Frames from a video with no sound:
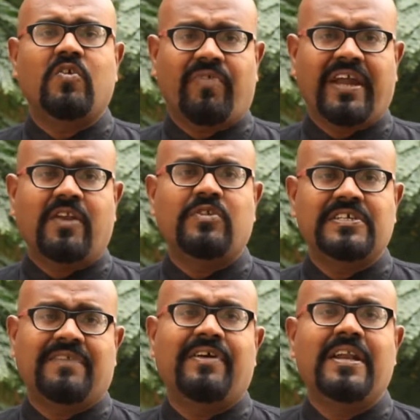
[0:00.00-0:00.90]
to find out the
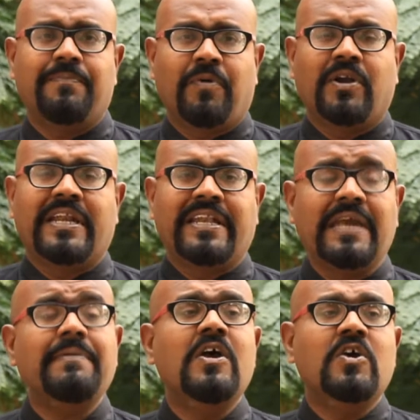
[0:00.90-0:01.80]
7 important
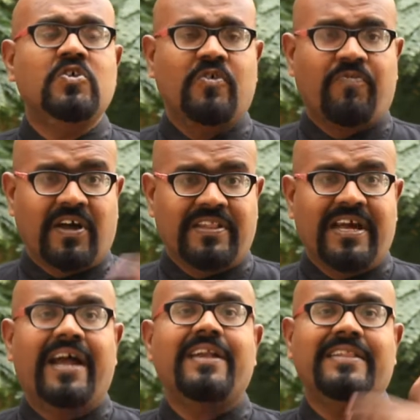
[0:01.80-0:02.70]
teams. So for
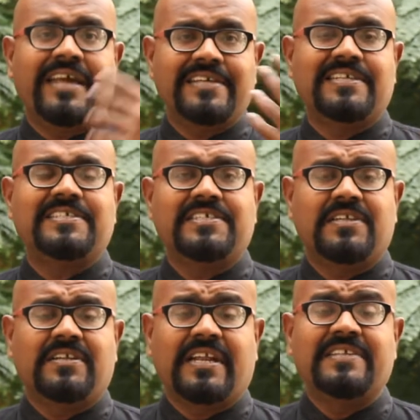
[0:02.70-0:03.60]
that, they
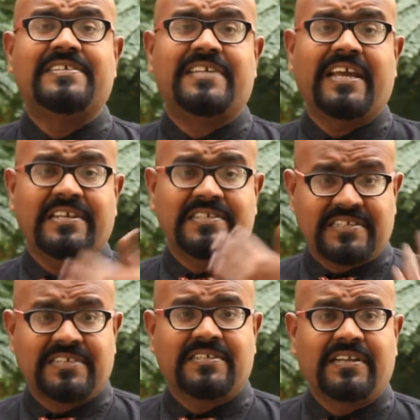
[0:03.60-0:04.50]
suggested, that is SIA
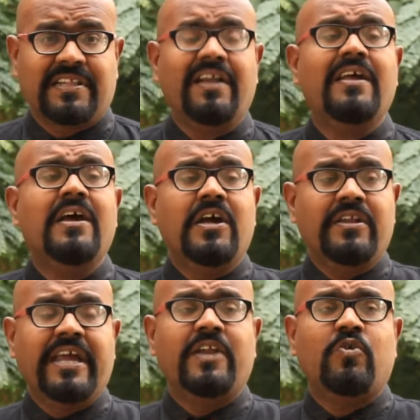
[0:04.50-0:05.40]
suggested, that
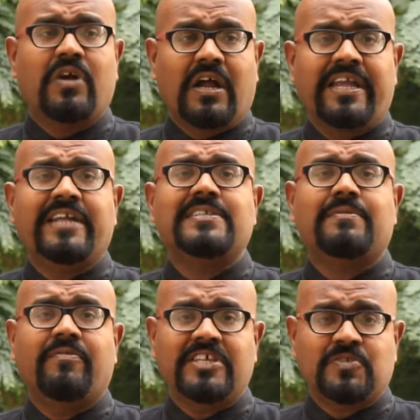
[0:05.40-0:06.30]
need to contact some
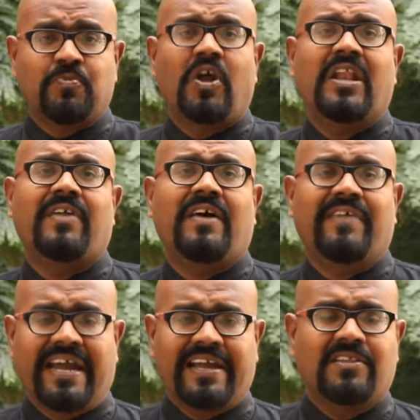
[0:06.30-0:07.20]
of the small level of
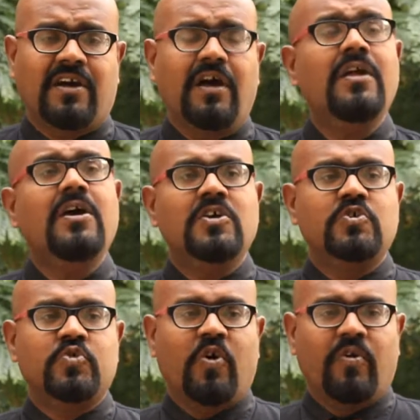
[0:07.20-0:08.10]
hackathon.
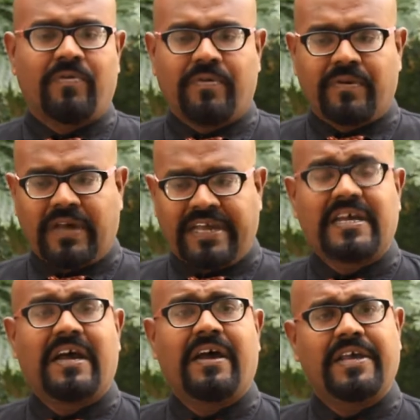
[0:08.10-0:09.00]
So
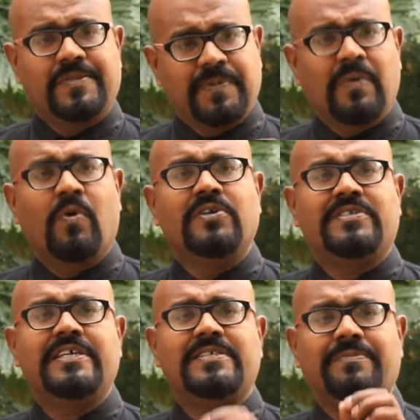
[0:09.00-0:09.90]
as
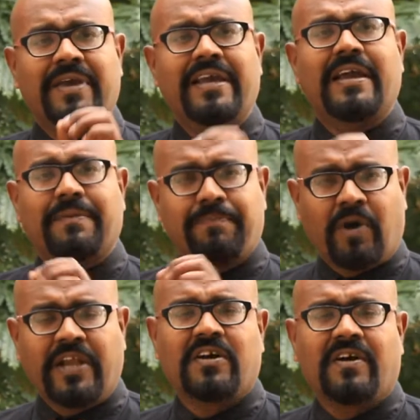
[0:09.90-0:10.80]
SPOCs make a
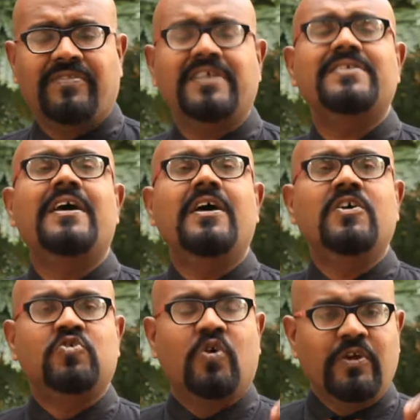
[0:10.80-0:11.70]
point of this,
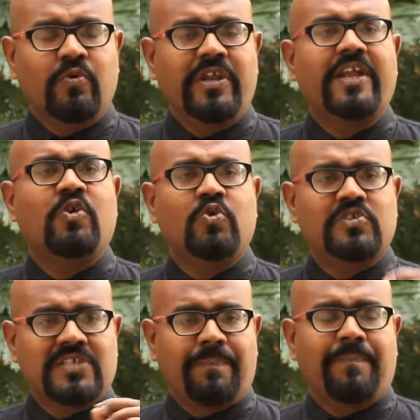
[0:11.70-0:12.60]
so you need to
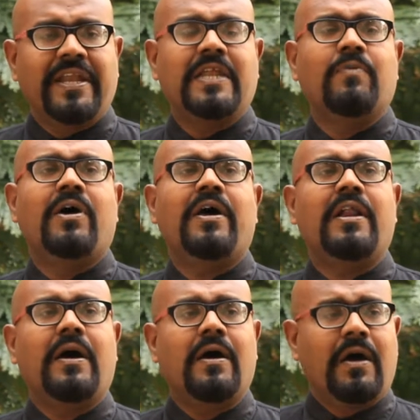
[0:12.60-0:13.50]
submit your